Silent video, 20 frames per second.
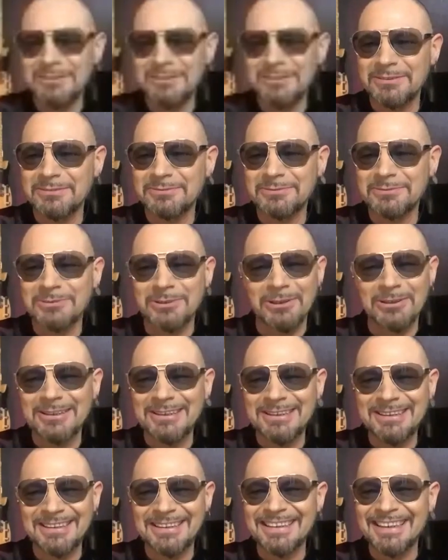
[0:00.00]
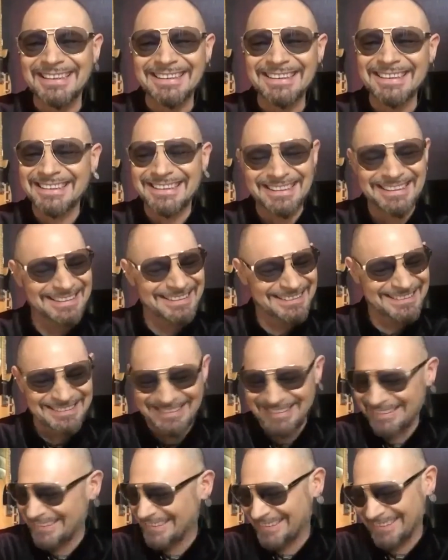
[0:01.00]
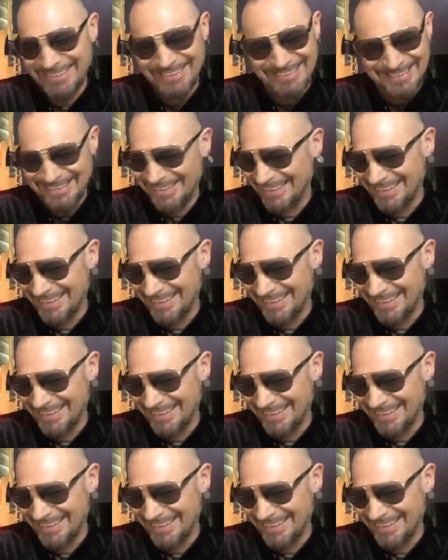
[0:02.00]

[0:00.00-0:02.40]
You've got to hear that.